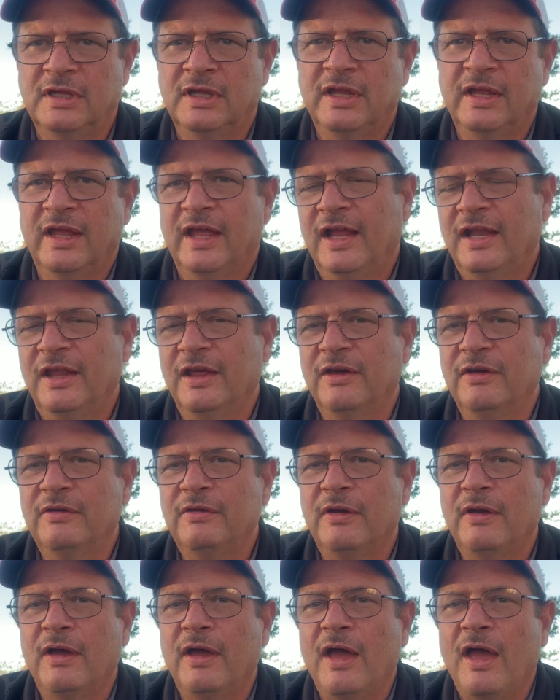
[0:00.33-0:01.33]
Hello.
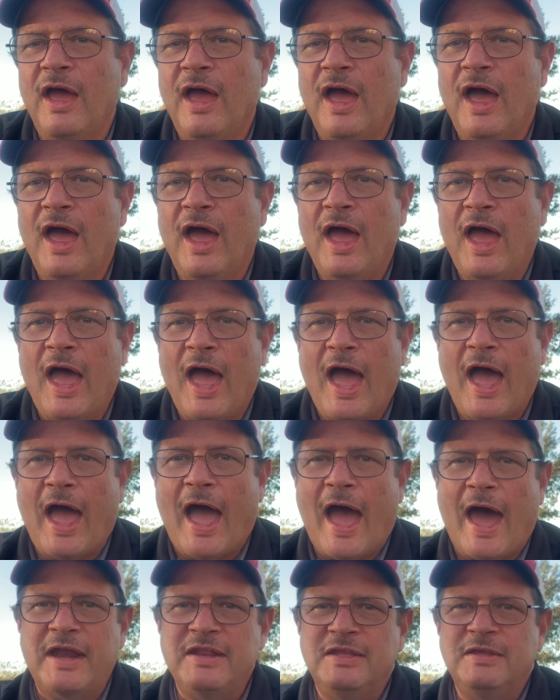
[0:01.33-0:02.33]

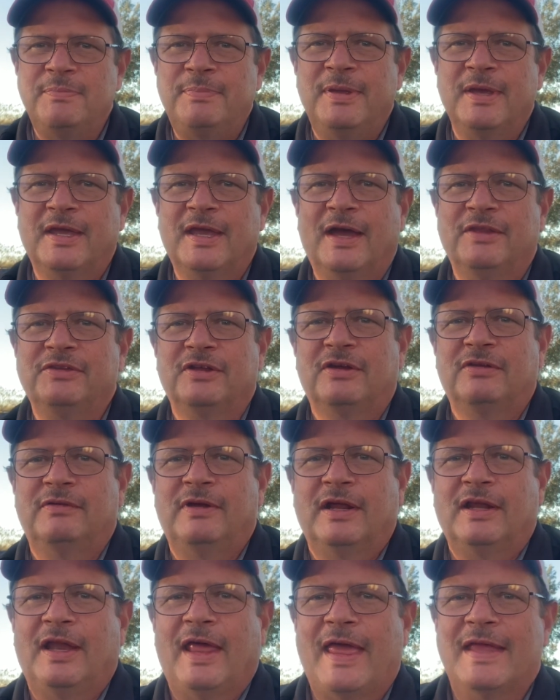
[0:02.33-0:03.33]
How do you pick out the
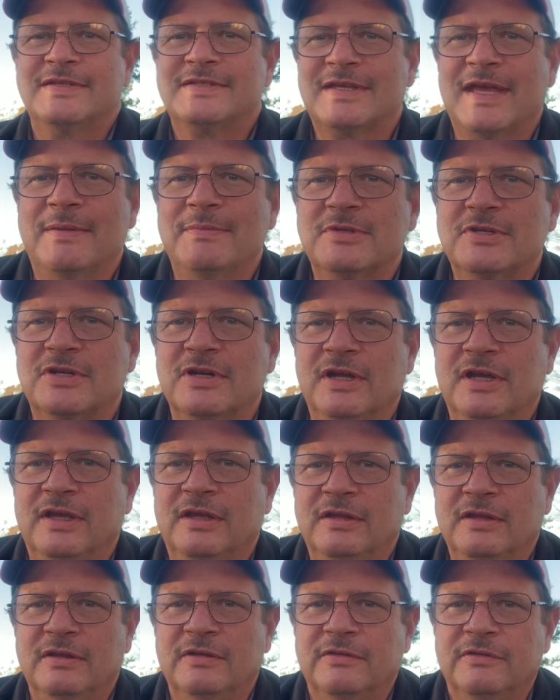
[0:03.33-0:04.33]
correct landscape tree
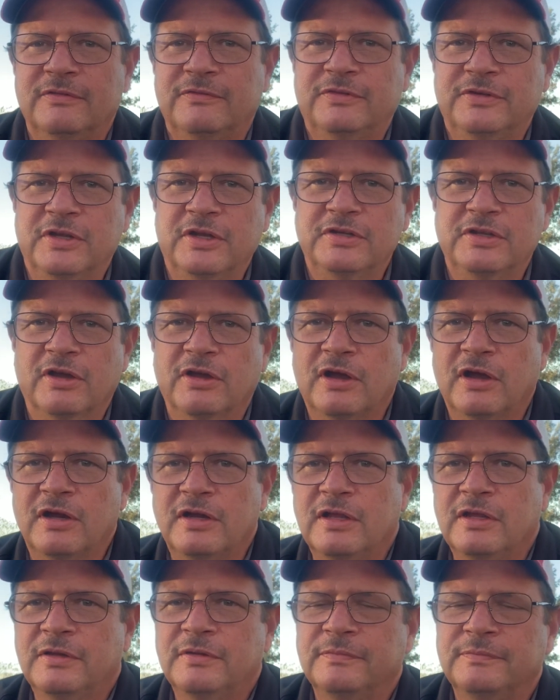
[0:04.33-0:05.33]
for your yard?
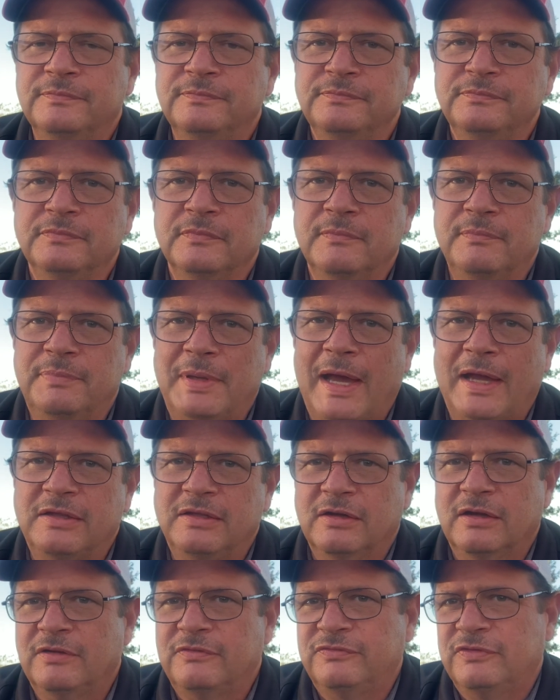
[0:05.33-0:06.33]

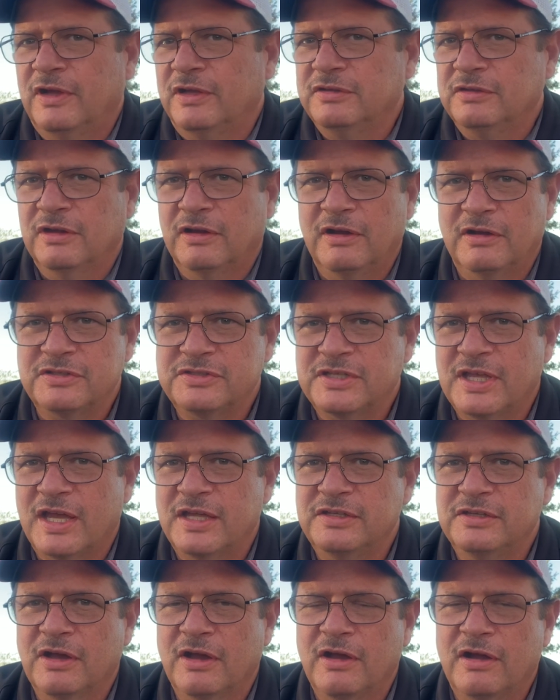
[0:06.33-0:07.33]
Backyard, front yard, side
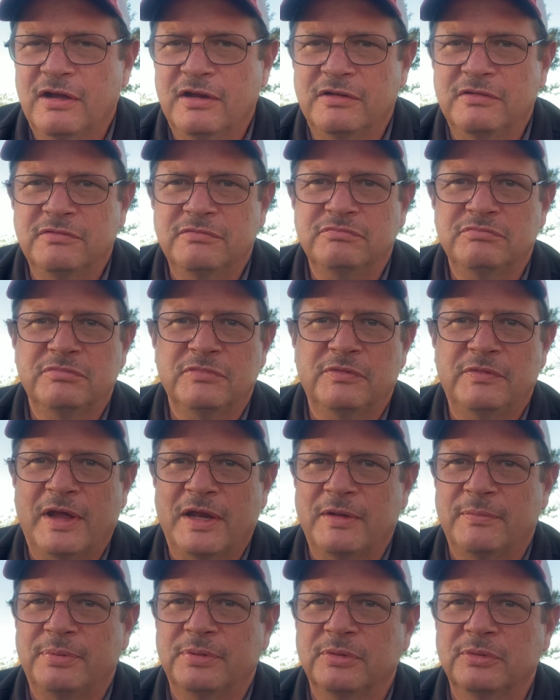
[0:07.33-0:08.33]
yard, around a
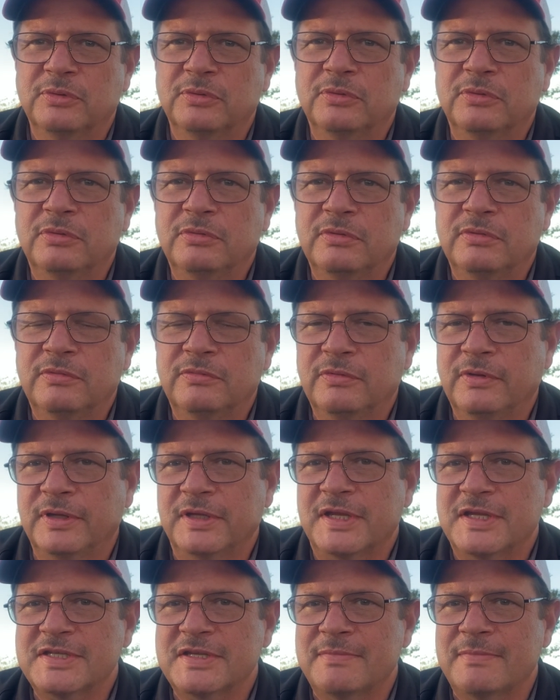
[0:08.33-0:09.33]
pool, really
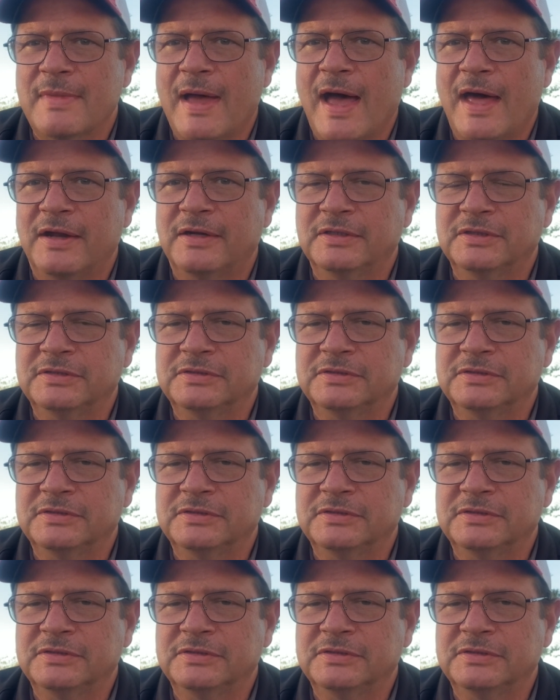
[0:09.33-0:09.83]
doesn't matter.